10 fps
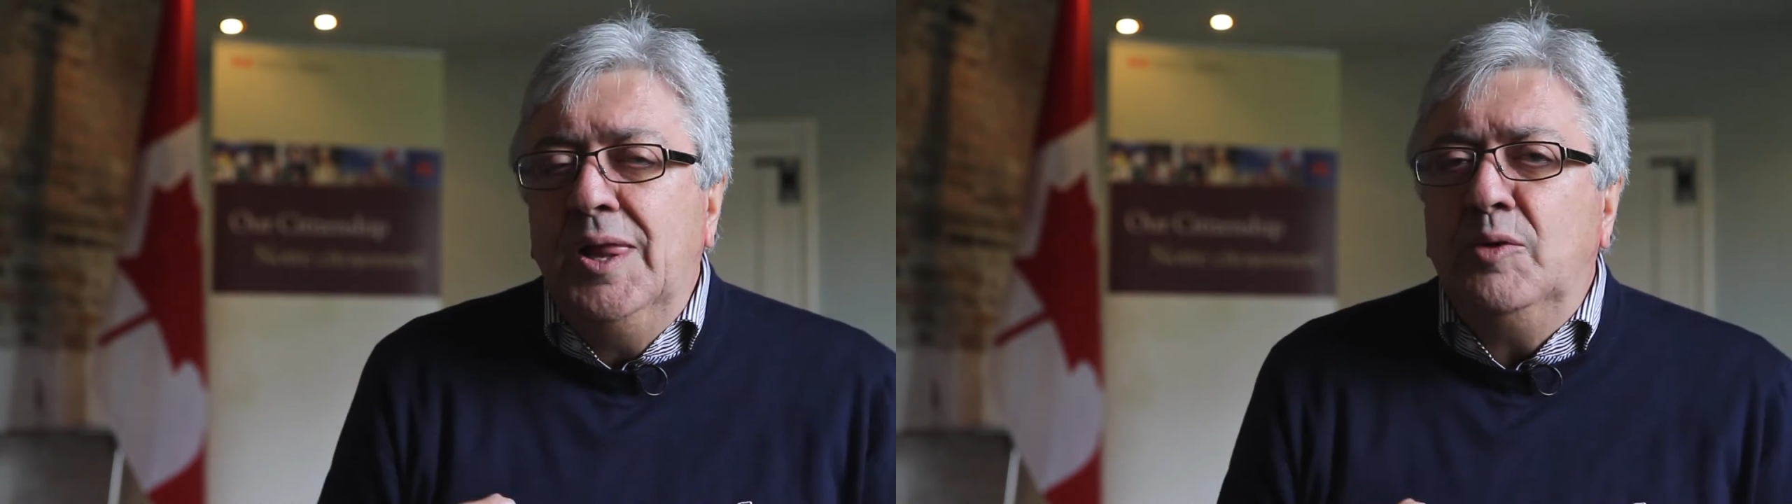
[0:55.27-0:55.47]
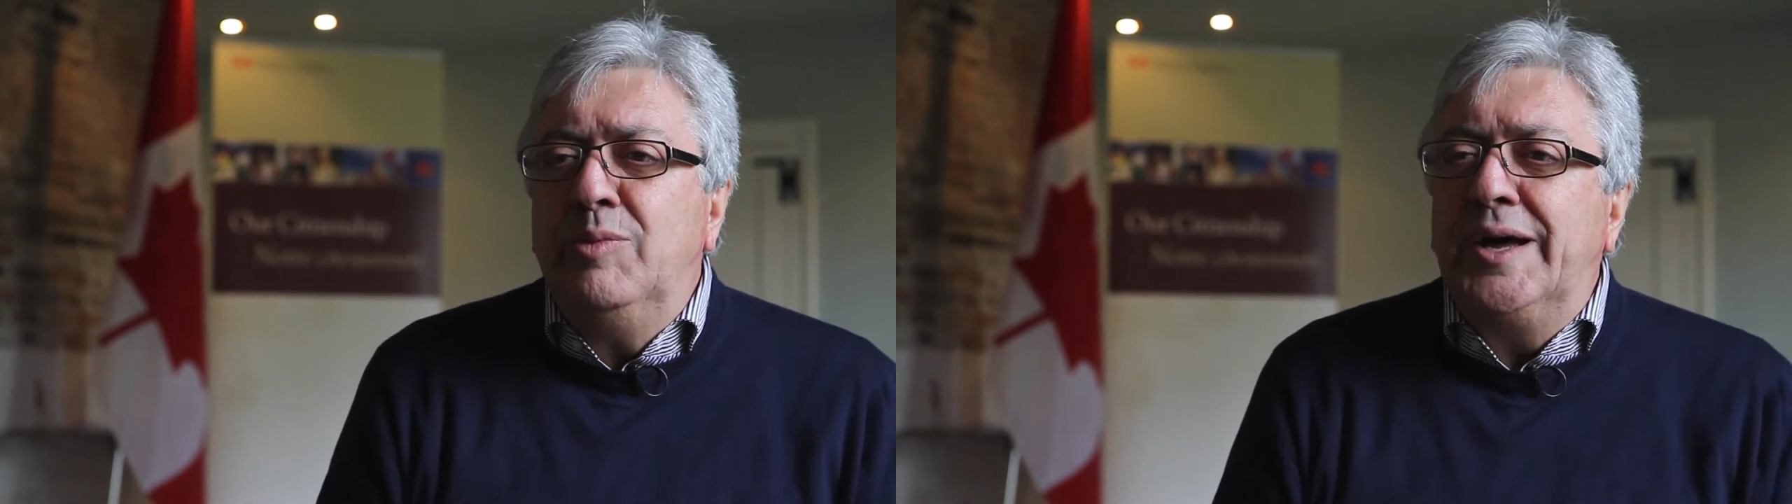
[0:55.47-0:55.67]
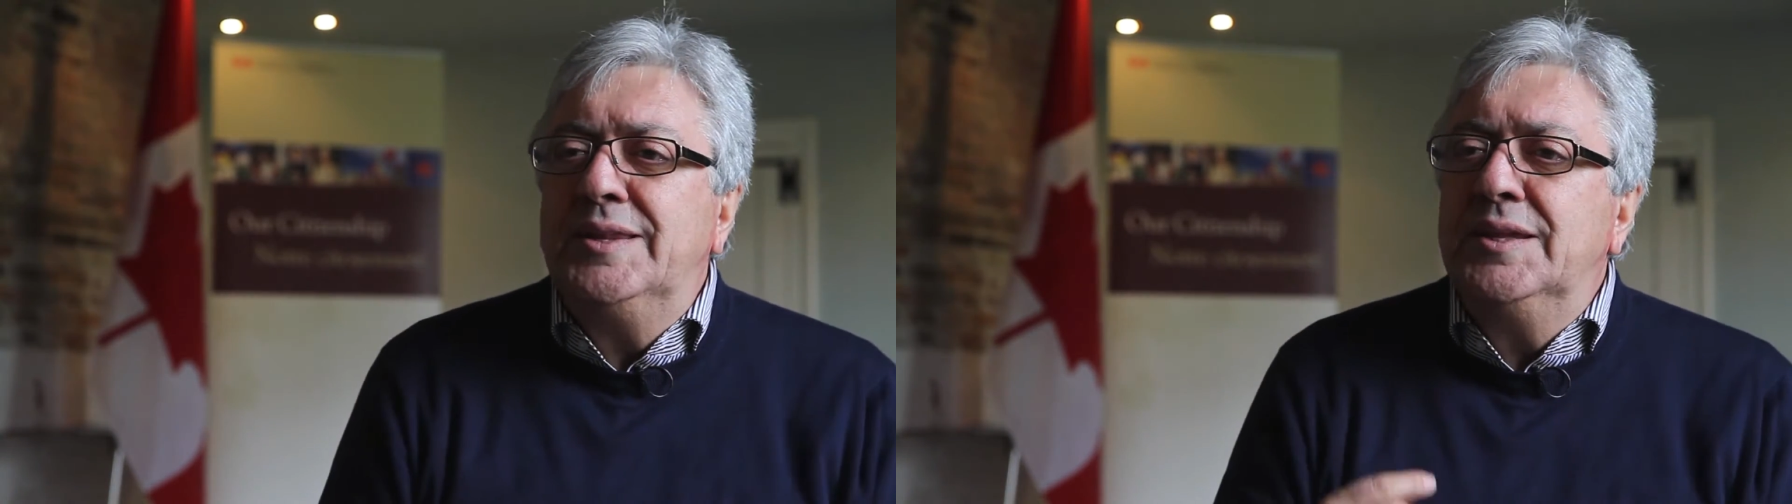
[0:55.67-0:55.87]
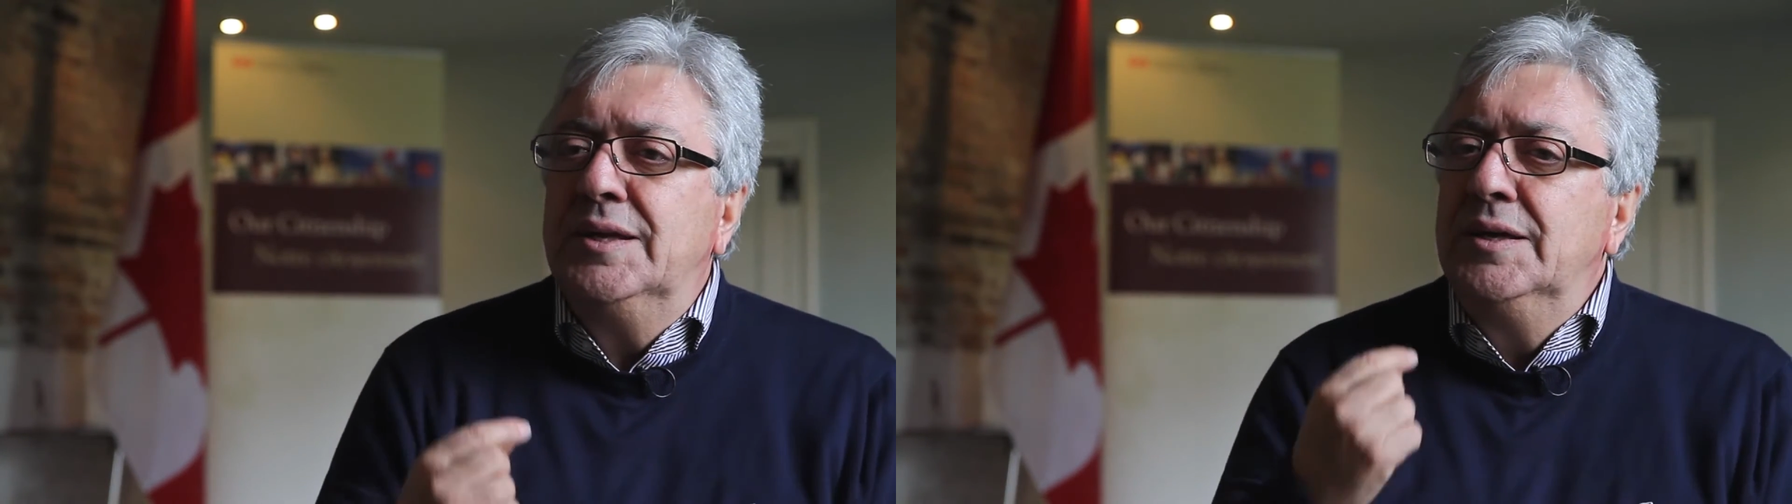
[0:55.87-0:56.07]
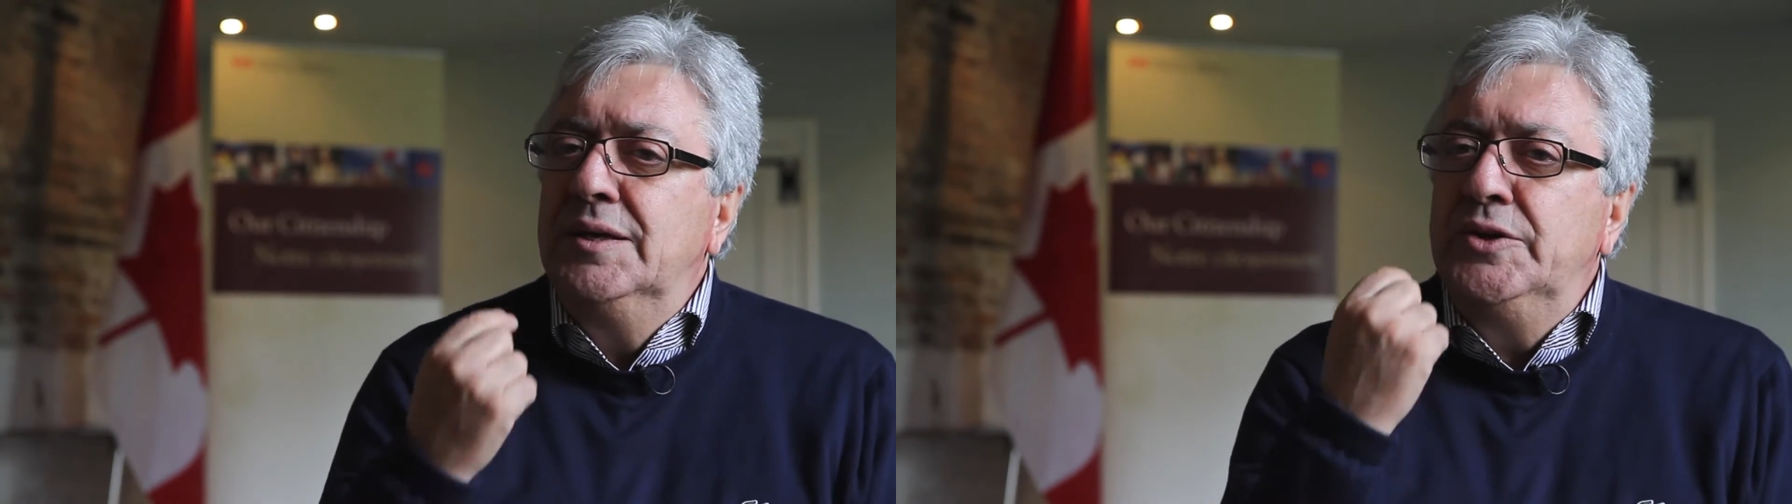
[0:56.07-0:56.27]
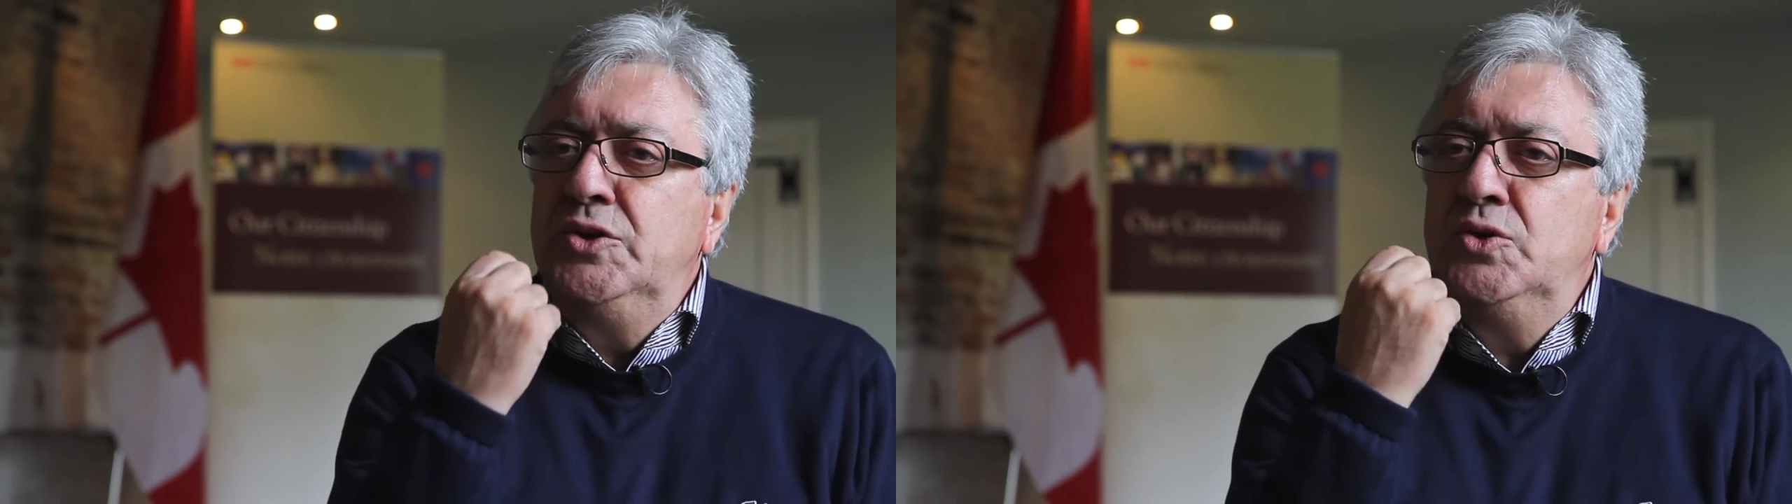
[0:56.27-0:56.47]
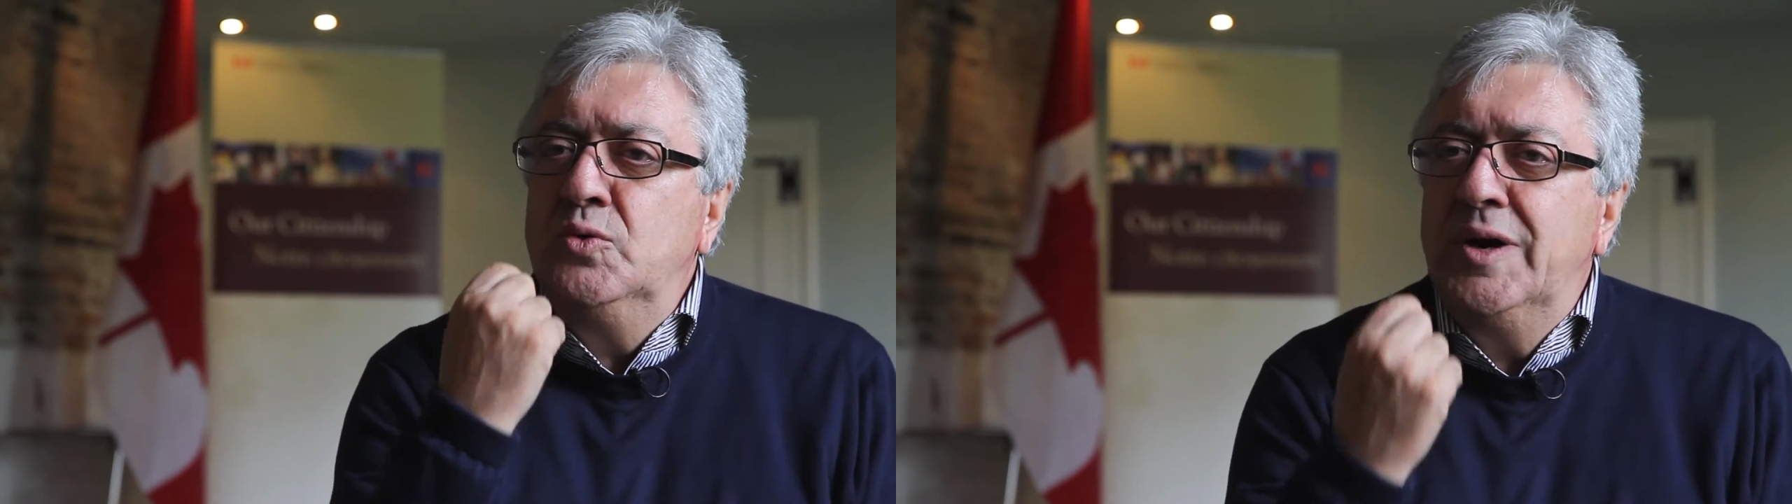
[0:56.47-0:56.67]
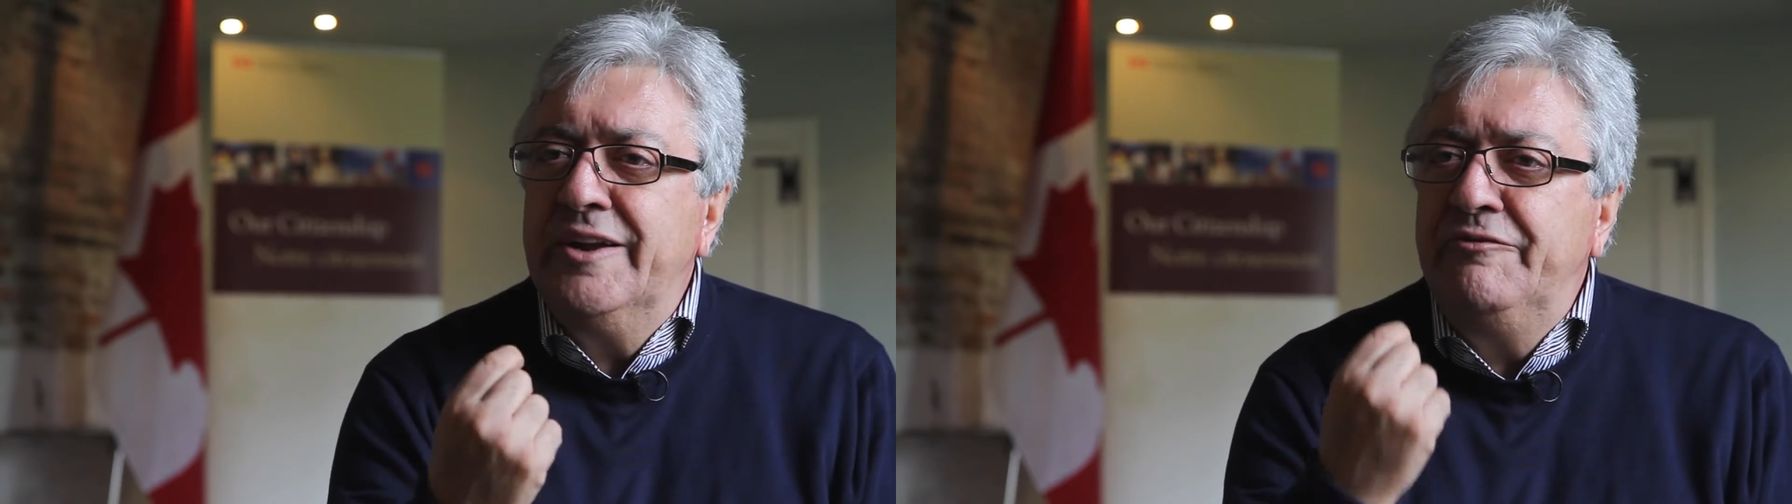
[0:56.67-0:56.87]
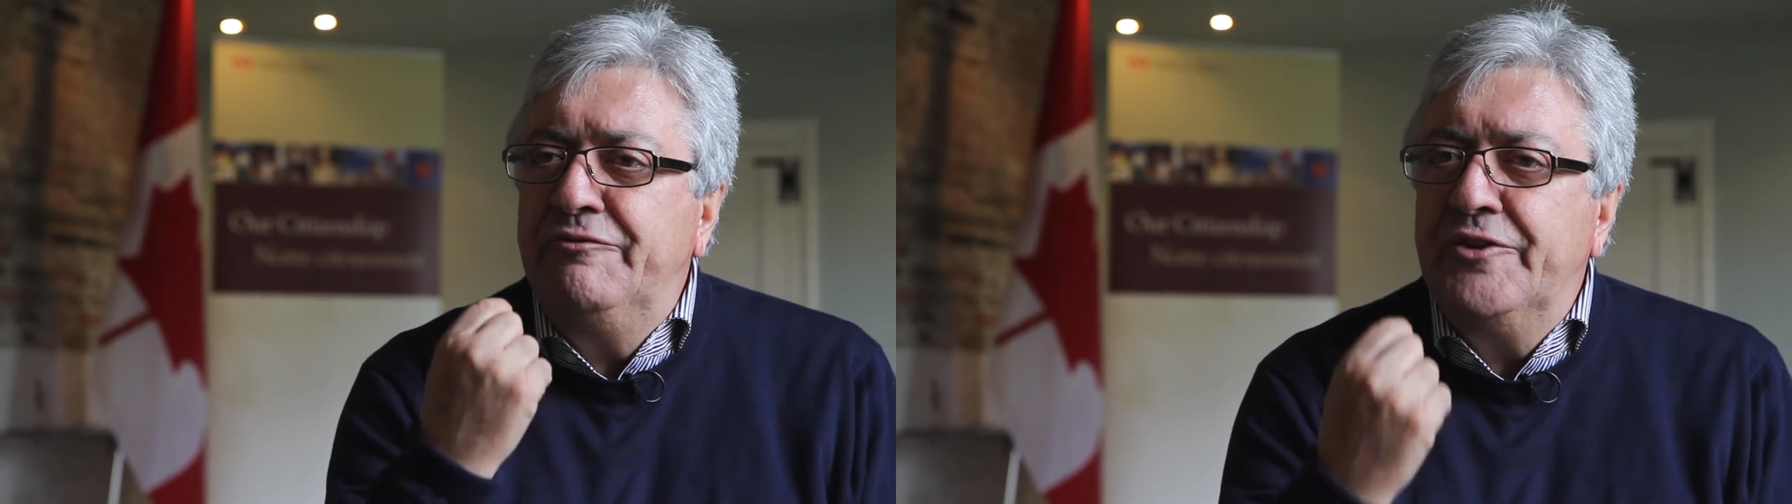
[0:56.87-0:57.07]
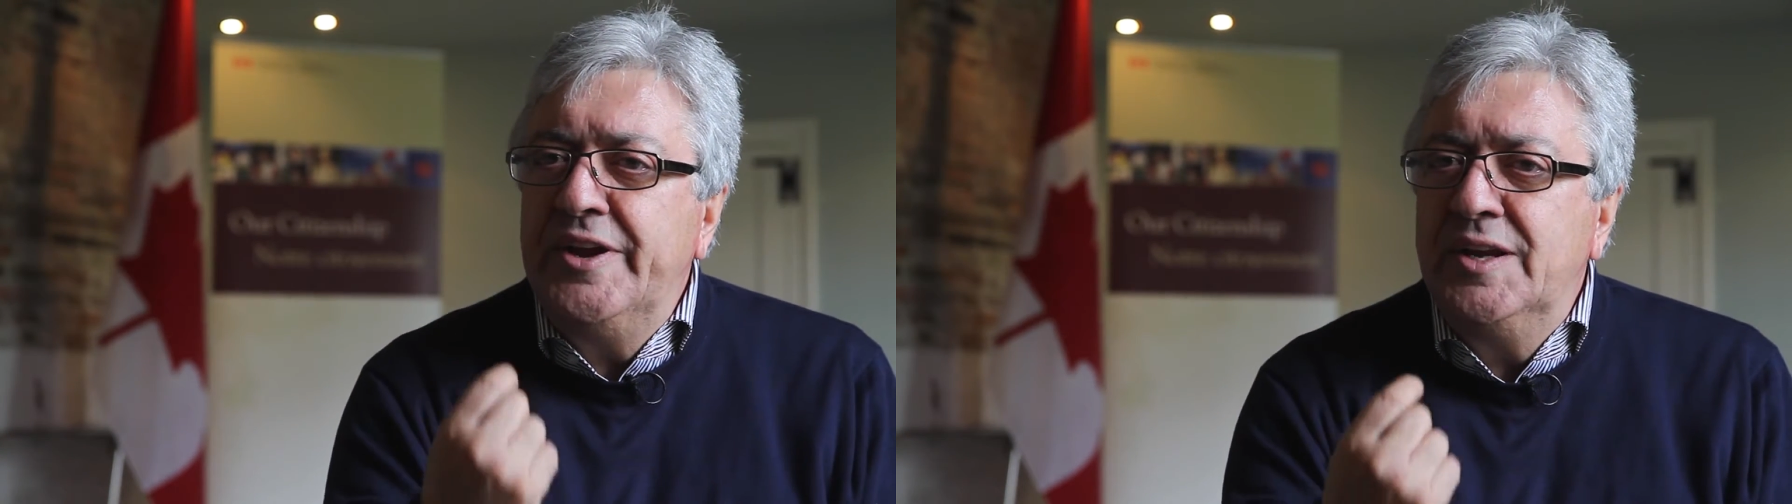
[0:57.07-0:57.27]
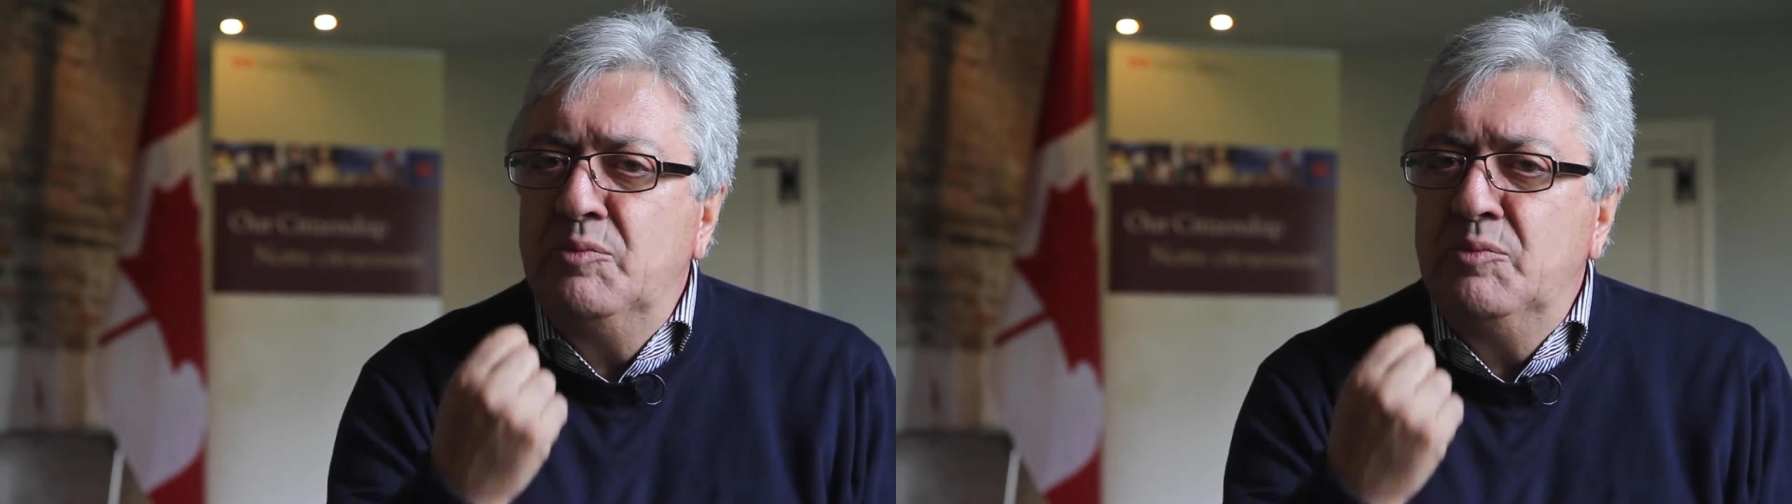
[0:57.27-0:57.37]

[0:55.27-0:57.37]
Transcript: but you are afraid